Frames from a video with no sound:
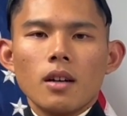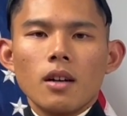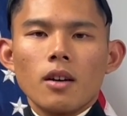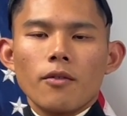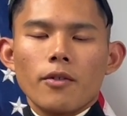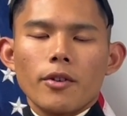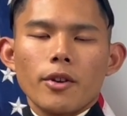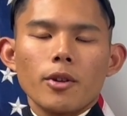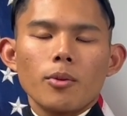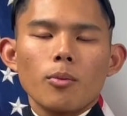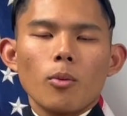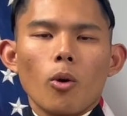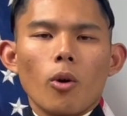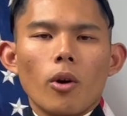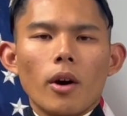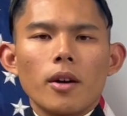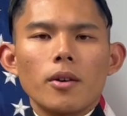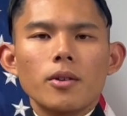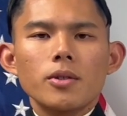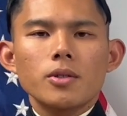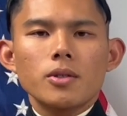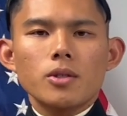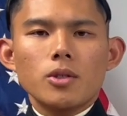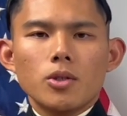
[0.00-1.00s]
Furthermore, I
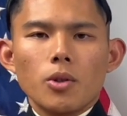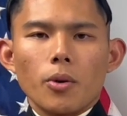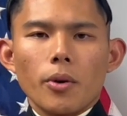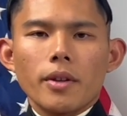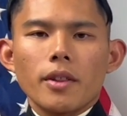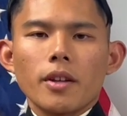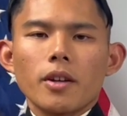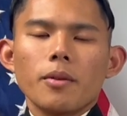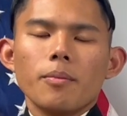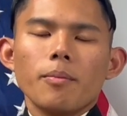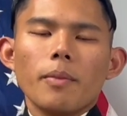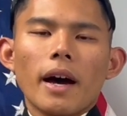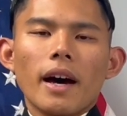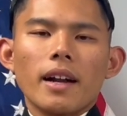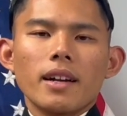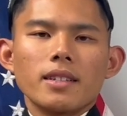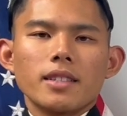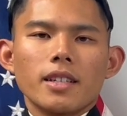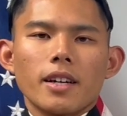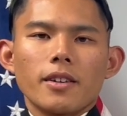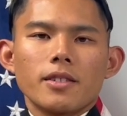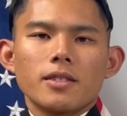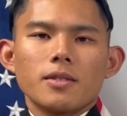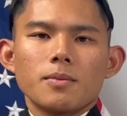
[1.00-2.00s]
also joined the Combating
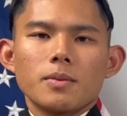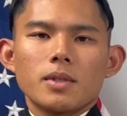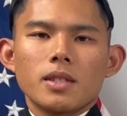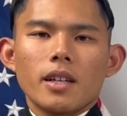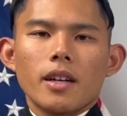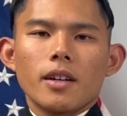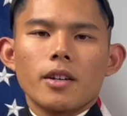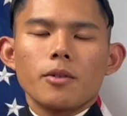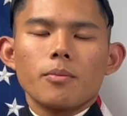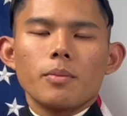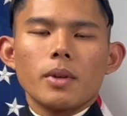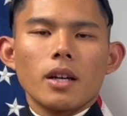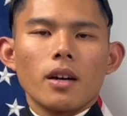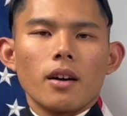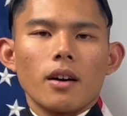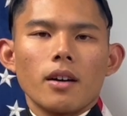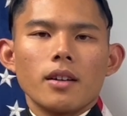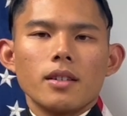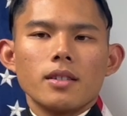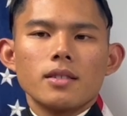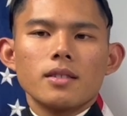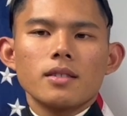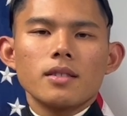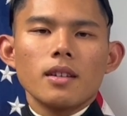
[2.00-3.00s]
Terrorism Center
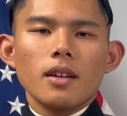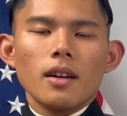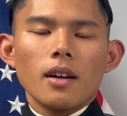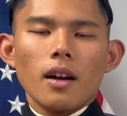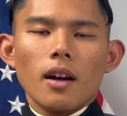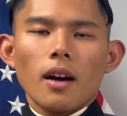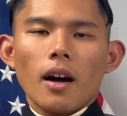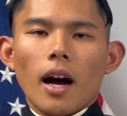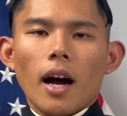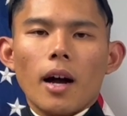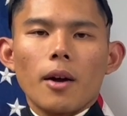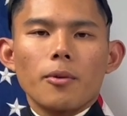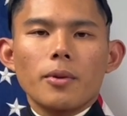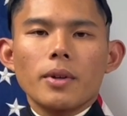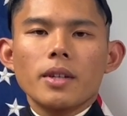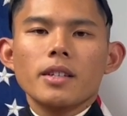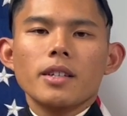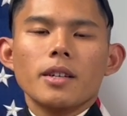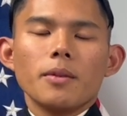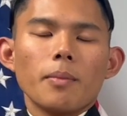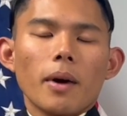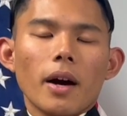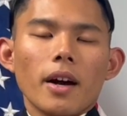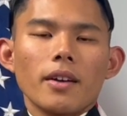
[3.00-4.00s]
because I really
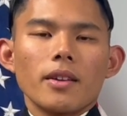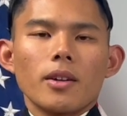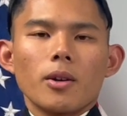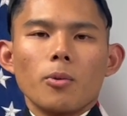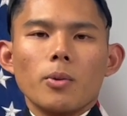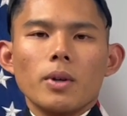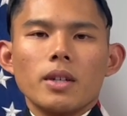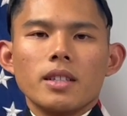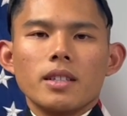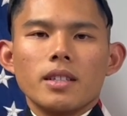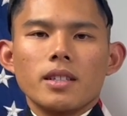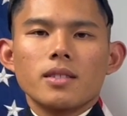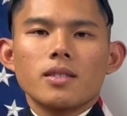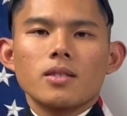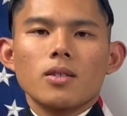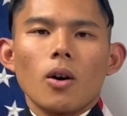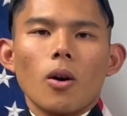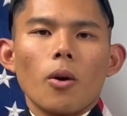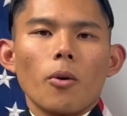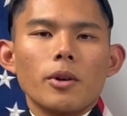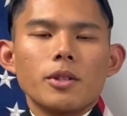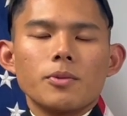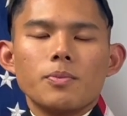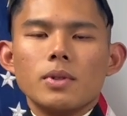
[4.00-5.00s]
admire their willingness to
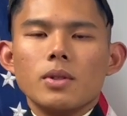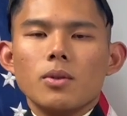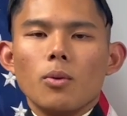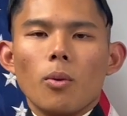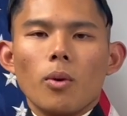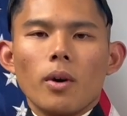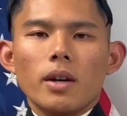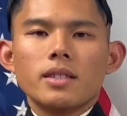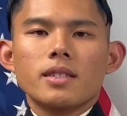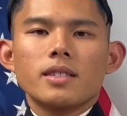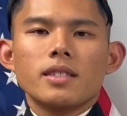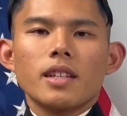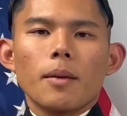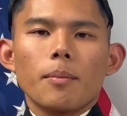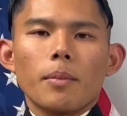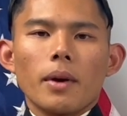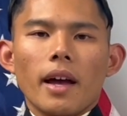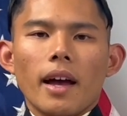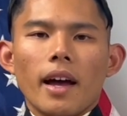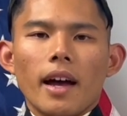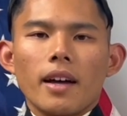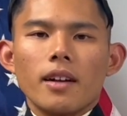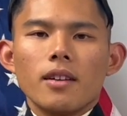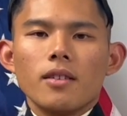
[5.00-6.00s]
always be one step
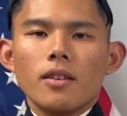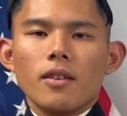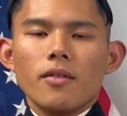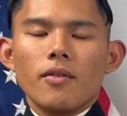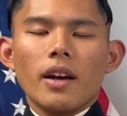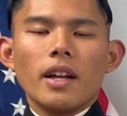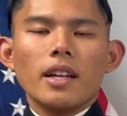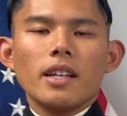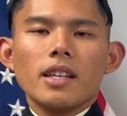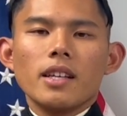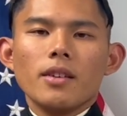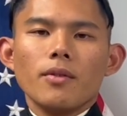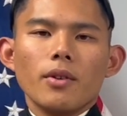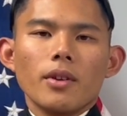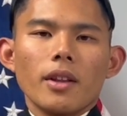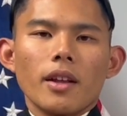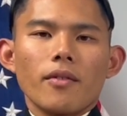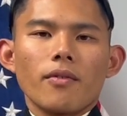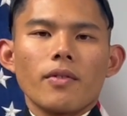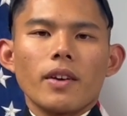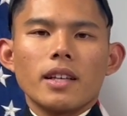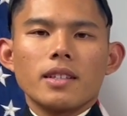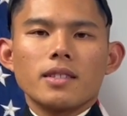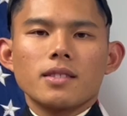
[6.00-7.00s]
ahead of any evil that
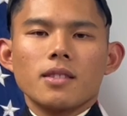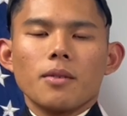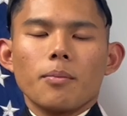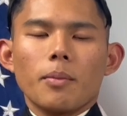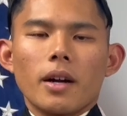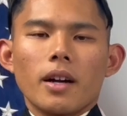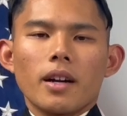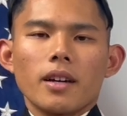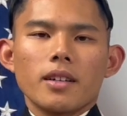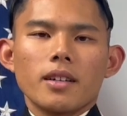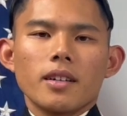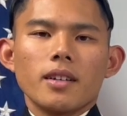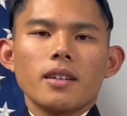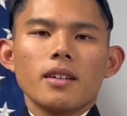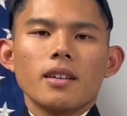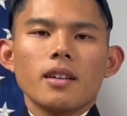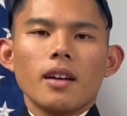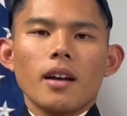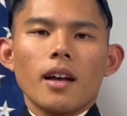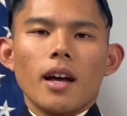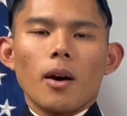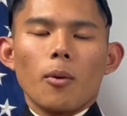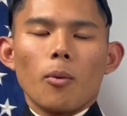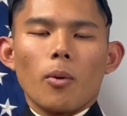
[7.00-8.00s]
faces America
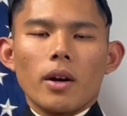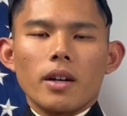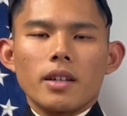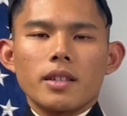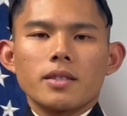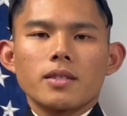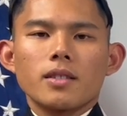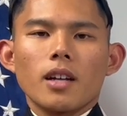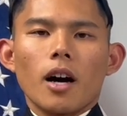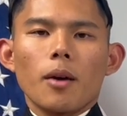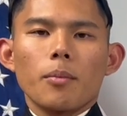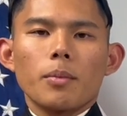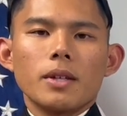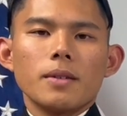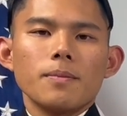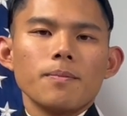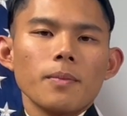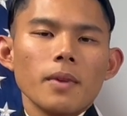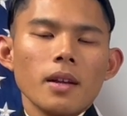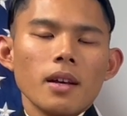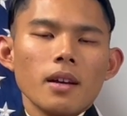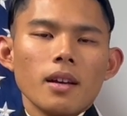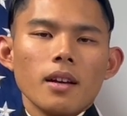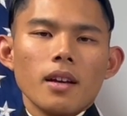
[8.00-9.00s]
and wanting to stop it.
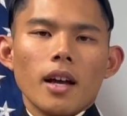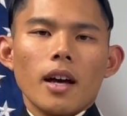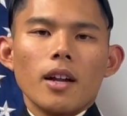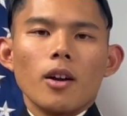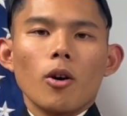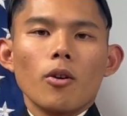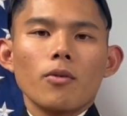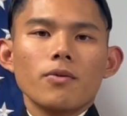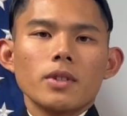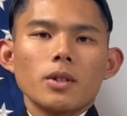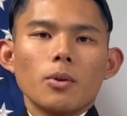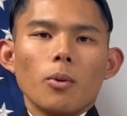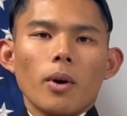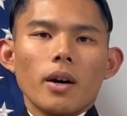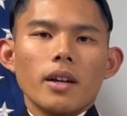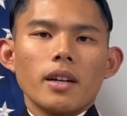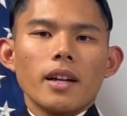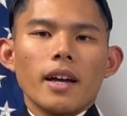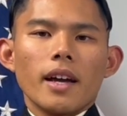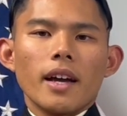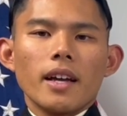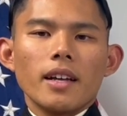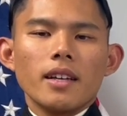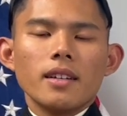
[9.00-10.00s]
And hopefully one
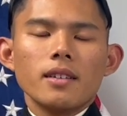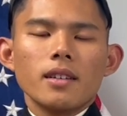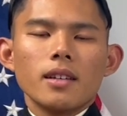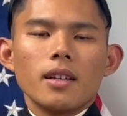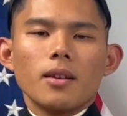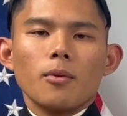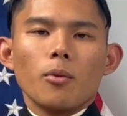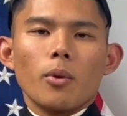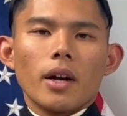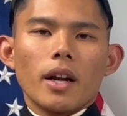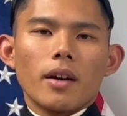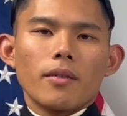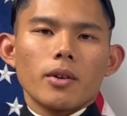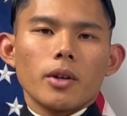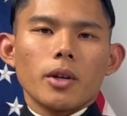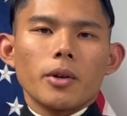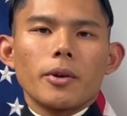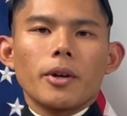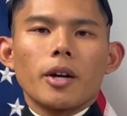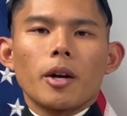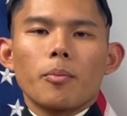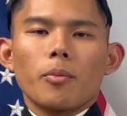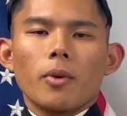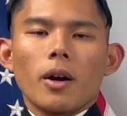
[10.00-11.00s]
day, in whatever
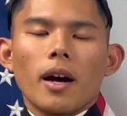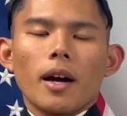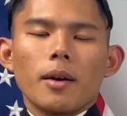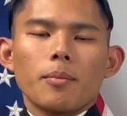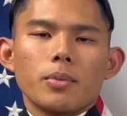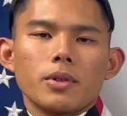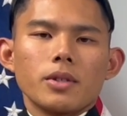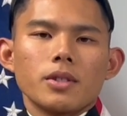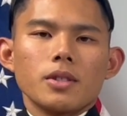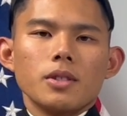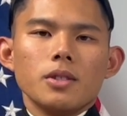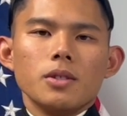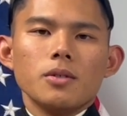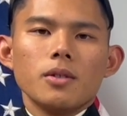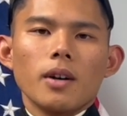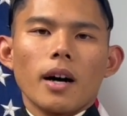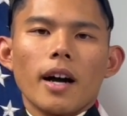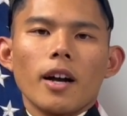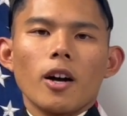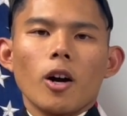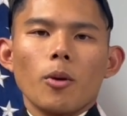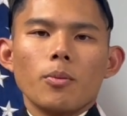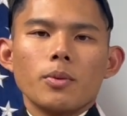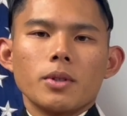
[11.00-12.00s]
career I pursue,
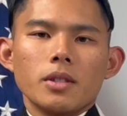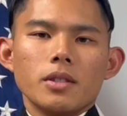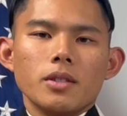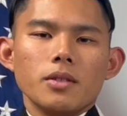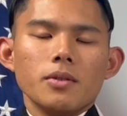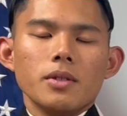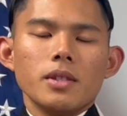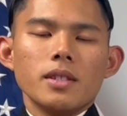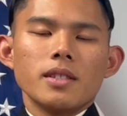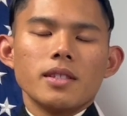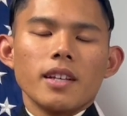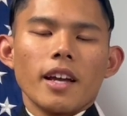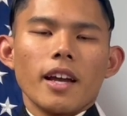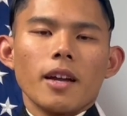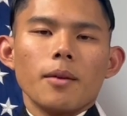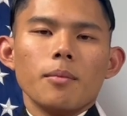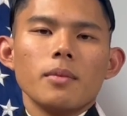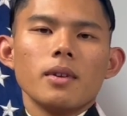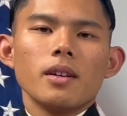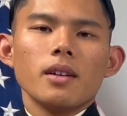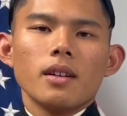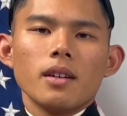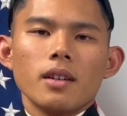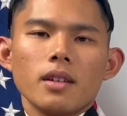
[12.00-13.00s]
I hope to do the
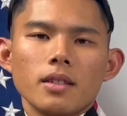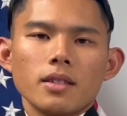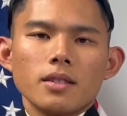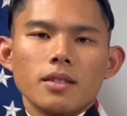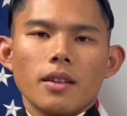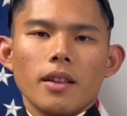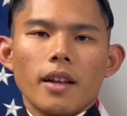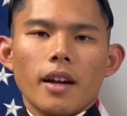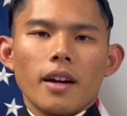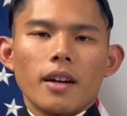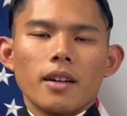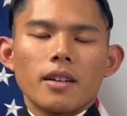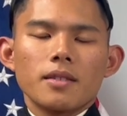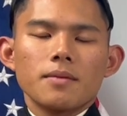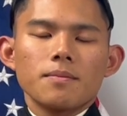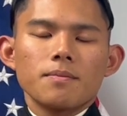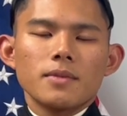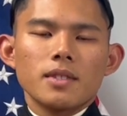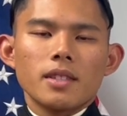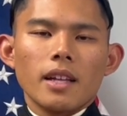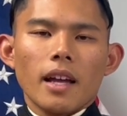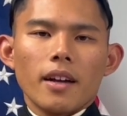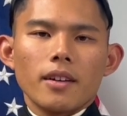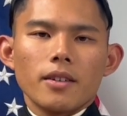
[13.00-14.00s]
same to their
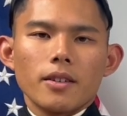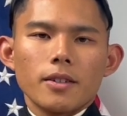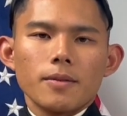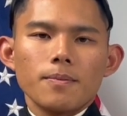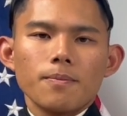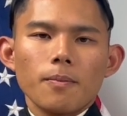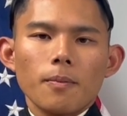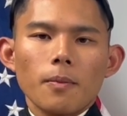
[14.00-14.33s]
standard.